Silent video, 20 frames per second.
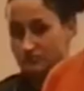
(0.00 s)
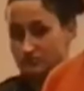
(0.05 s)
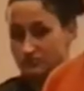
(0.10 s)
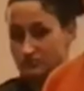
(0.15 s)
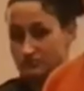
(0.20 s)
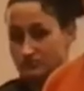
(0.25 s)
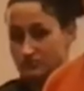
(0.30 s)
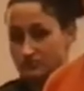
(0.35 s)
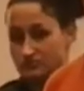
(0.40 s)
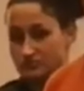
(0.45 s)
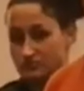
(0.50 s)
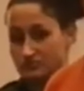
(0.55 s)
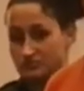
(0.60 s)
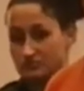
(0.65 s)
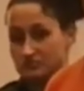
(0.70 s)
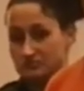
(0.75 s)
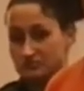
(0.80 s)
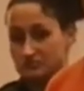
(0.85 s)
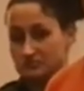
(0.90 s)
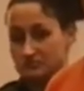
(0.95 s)

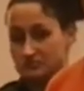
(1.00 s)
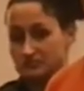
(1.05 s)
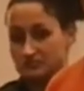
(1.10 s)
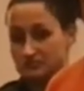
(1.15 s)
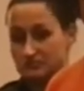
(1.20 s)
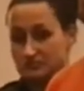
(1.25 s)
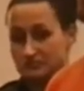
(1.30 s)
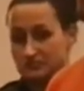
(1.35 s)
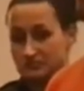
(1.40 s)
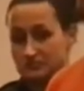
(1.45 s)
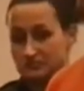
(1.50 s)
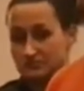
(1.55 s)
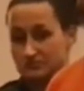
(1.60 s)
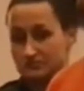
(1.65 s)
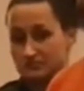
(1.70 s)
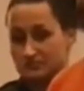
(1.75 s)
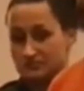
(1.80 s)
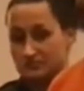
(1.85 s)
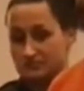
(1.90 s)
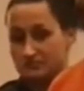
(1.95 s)

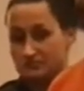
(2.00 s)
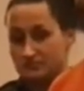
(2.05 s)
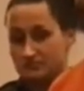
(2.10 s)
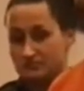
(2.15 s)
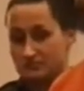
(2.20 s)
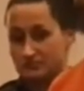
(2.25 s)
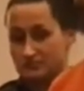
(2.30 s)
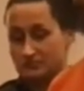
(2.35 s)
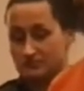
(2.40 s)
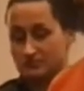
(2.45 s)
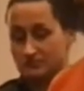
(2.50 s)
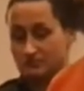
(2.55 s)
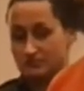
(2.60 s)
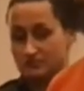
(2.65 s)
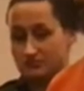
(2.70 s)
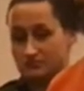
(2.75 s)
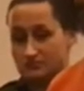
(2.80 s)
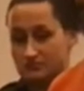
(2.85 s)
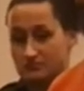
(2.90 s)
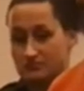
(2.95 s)

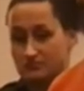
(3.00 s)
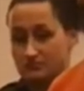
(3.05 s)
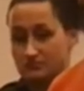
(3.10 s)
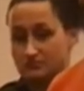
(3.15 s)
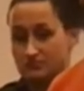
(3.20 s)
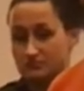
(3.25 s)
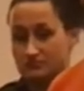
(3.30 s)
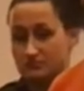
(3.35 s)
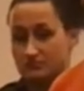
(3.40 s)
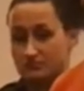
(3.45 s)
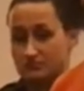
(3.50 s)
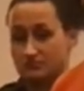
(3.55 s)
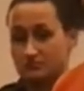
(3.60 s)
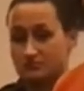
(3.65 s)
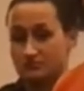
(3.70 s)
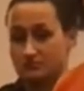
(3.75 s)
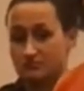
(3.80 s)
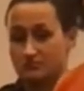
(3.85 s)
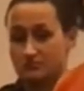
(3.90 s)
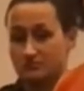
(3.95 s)

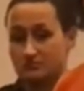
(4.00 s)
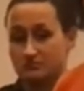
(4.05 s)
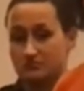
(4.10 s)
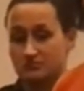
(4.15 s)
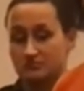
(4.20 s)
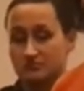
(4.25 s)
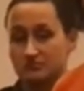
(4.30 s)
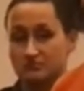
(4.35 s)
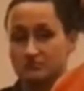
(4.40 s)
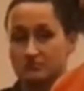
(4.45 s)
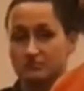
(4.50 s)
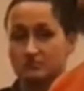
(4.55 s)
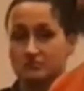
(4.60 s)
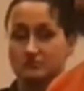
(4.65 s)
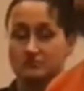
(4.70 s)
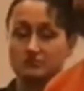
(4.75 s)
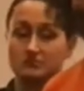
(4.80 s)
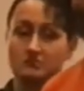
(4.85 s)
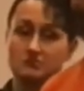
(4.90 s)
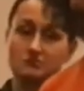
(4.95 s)

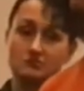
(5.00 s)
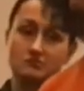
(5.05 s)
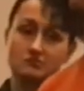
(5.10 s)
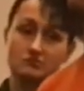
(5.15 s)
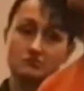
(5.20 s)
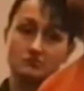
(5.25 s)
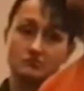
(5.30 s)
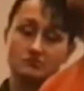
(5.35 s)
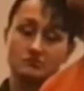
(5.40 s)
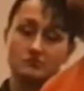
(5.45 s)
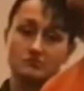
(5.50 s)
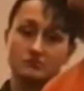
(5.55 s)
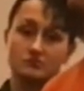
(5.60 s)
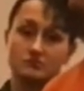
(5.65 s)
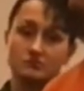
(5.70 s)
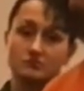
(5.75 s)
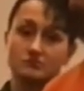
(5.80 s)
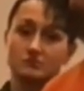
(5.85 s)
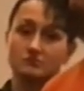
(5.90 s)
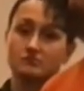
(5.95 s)

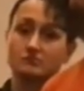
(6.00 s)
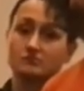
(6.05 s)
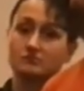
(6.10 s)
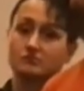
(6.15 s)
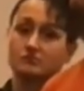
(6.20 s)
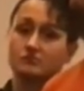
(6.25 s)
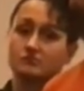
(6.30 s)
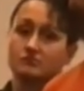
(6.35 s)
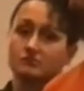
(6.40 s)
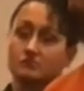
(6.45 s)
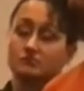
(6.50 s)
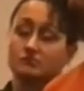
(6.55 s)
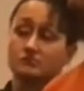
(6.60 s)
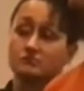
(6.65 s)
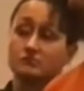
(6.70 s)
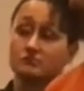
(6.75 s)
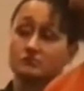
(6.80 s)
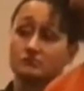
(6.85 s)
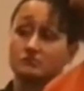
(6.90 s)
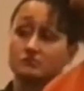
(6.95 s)

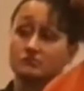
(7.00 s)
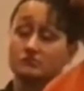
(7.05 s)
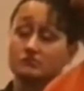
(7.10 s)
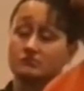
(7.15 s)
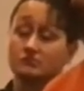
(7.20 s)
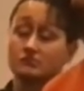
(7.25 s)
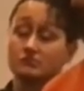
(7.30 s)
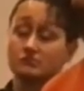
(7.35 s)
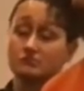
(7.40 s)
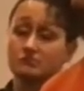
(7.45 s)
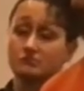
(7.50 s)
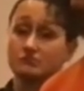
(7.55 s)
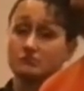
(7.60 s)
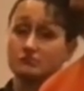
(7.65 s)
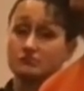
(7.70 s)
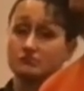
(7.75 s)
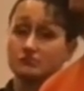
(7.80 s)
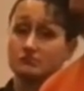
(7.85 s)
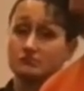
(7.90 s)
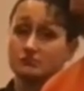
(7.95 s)
This person isn't speaking.